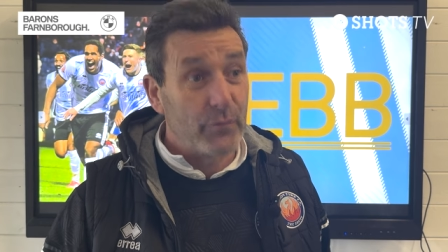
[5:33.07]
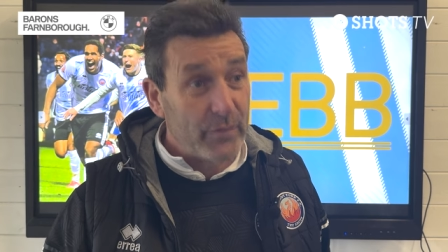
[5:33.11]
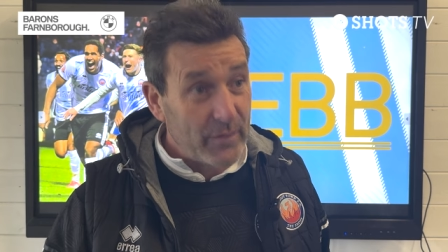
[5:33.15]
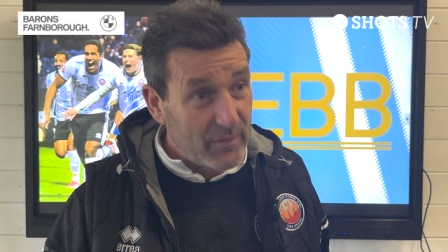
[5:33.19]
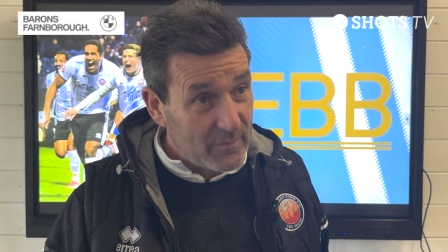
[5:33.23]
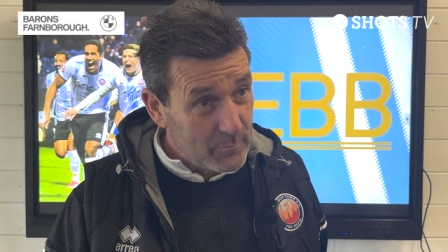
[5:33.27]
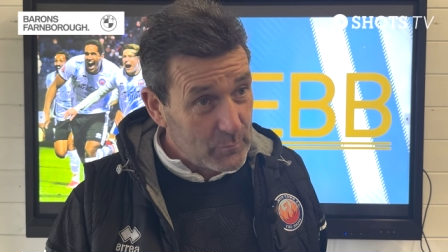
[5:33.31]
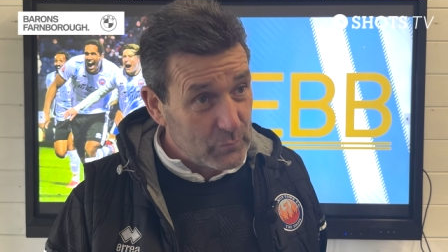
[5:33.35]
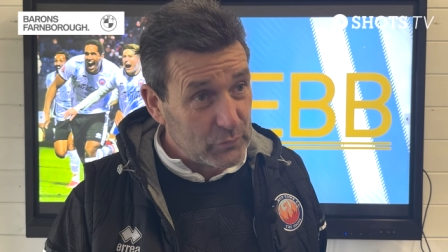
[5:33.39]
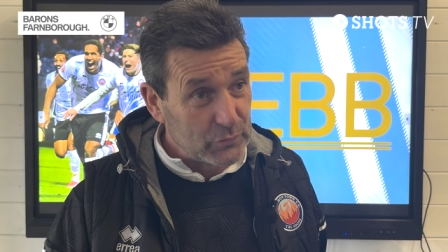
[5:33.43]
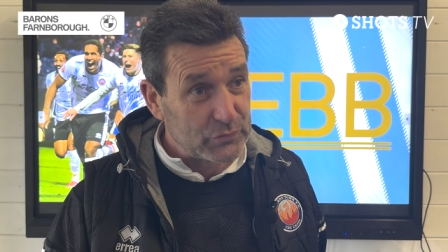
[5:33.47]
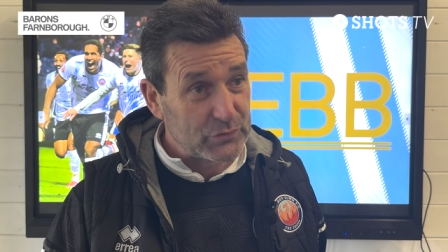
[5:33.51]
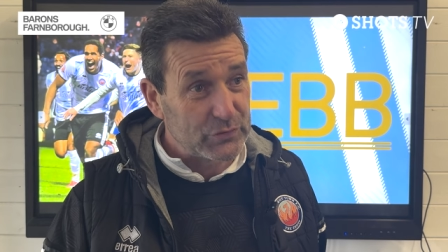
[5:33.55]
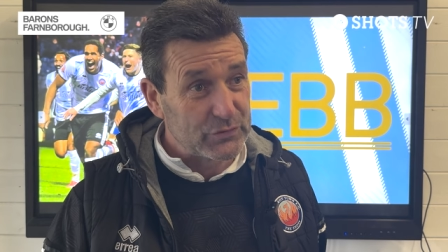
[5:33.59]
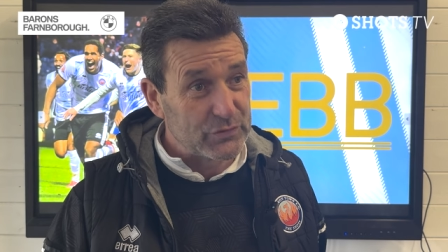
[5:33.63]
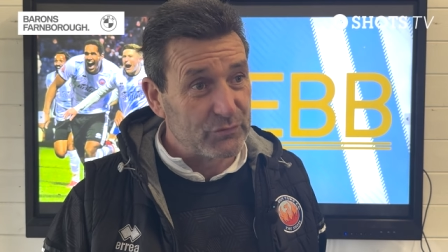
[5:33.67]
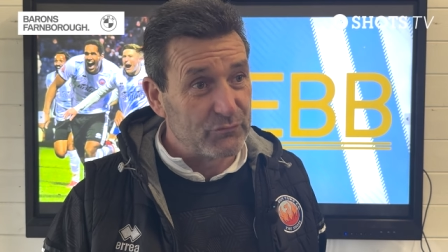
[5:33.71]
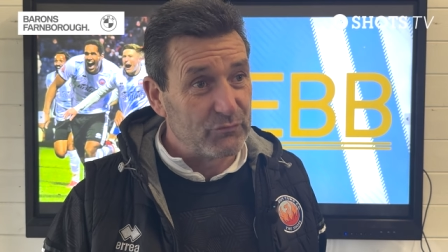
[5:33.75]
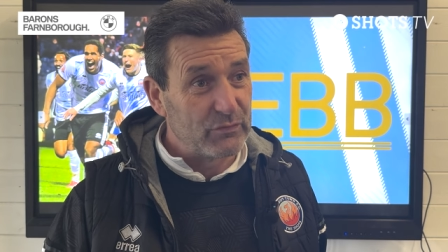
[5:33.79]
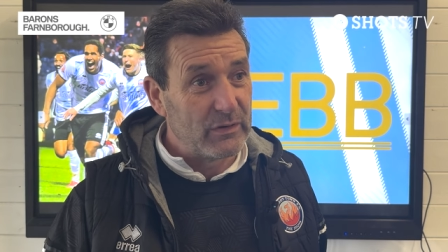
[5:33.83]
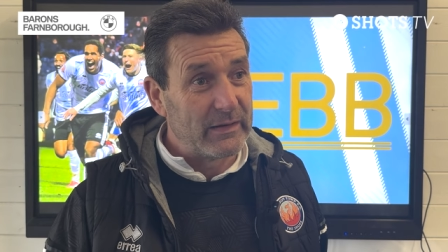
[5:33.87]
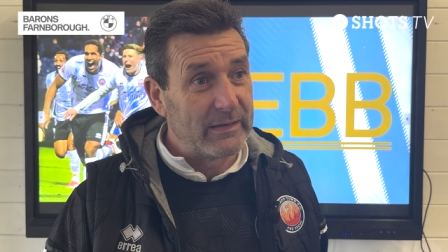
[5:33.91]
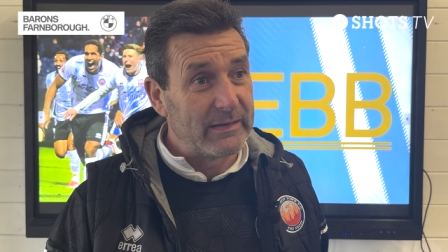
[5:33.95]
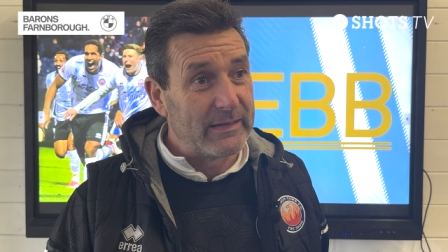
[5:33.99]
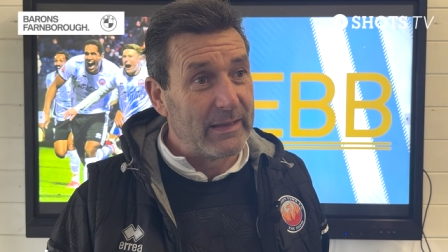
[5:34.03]
their emotions are
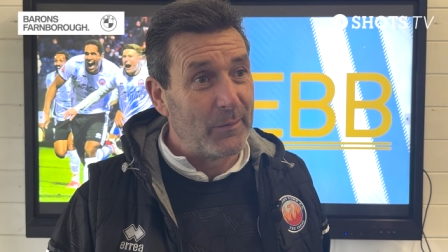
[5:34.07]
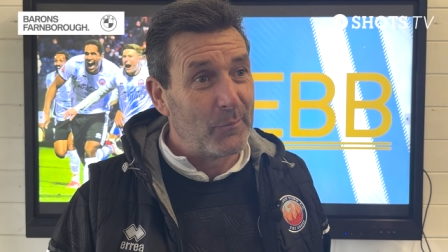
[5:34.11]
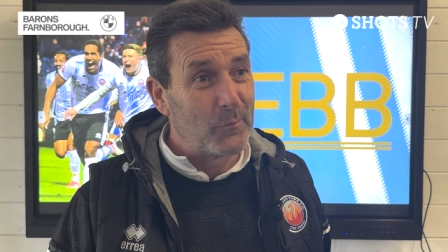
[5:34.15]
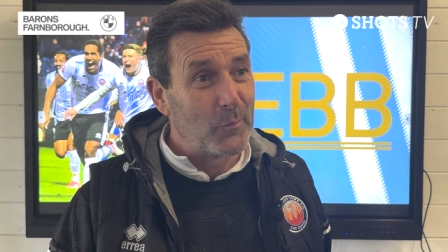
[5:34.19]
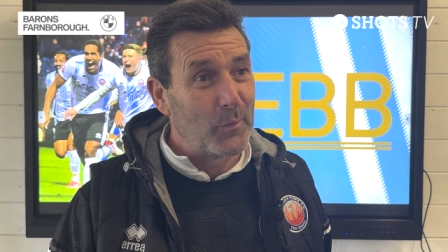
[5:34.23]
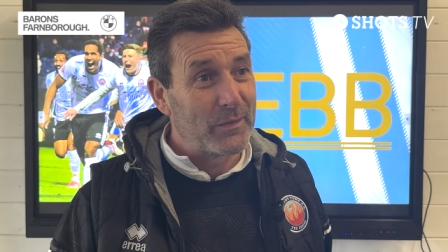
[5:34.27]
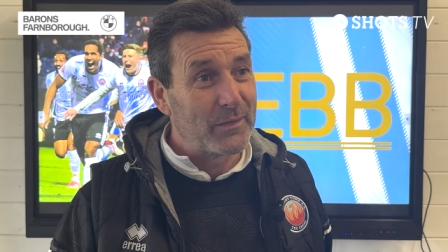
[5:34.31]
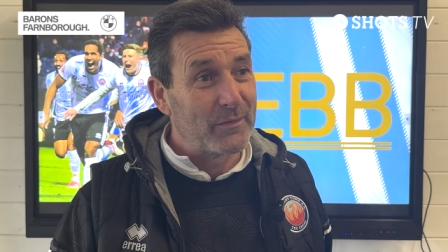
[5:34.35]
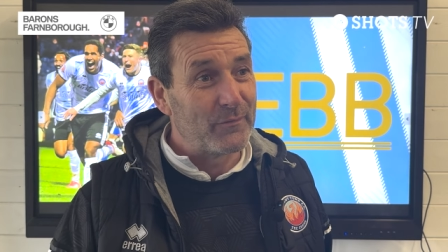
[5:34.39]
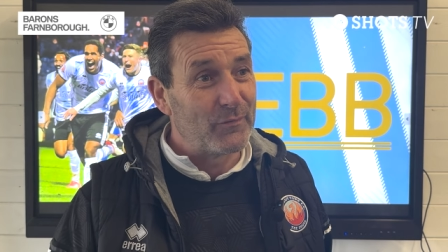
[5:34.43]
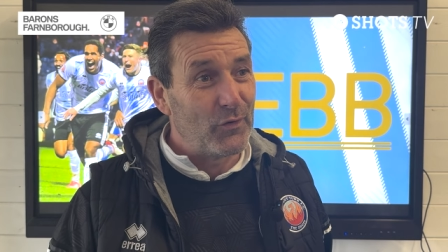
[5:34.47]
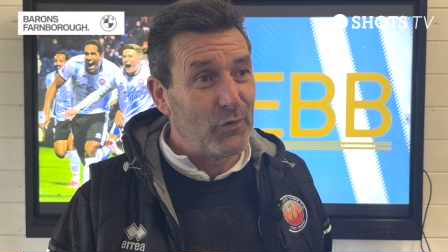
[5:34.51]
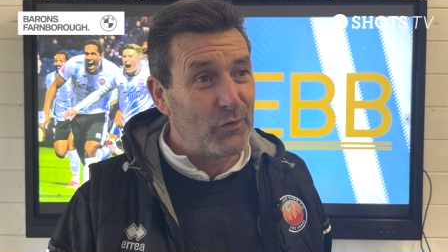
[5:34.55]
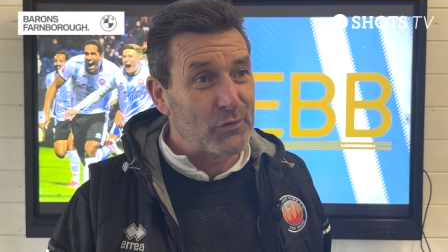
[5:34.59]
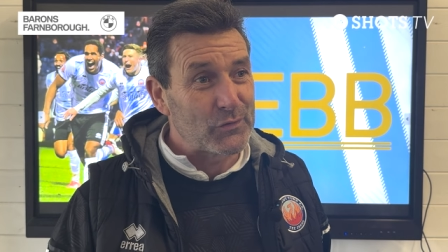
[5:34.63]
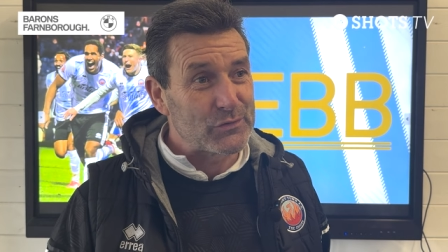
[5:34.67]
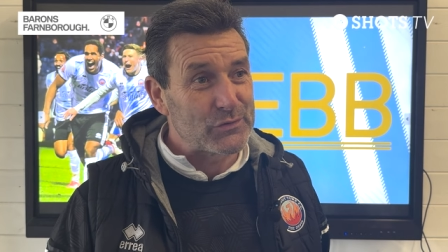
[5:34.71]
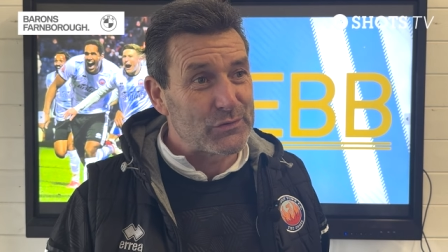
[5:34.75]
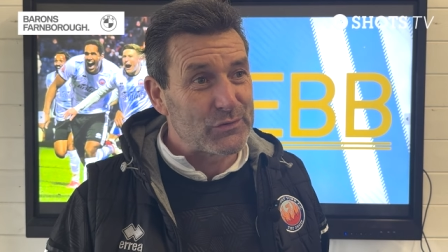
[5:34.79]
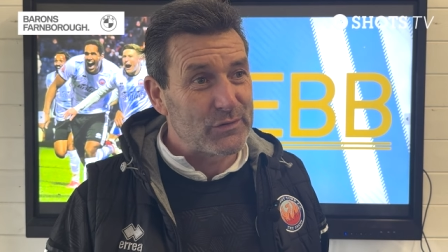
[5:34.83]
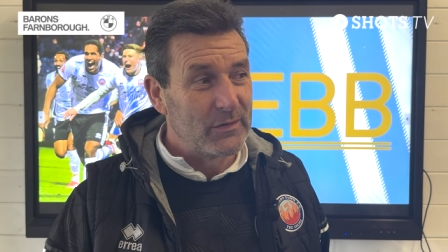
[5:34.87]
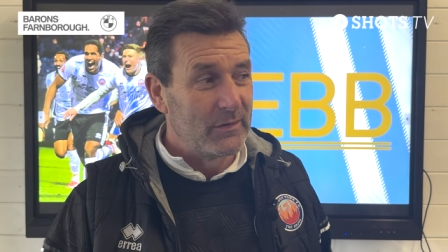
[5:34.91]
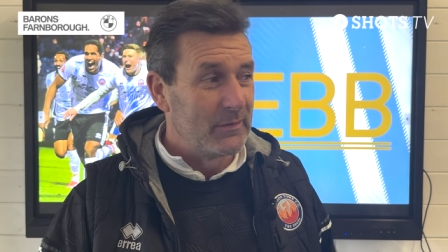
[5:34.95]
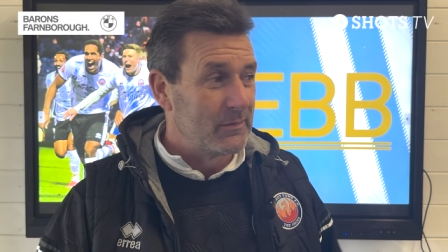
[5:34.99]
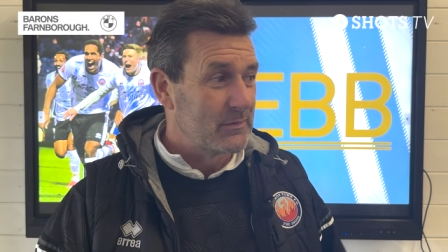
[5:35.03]
really down when they've
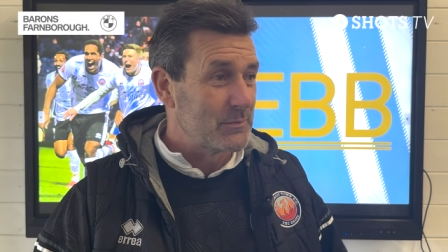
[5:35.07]
lost,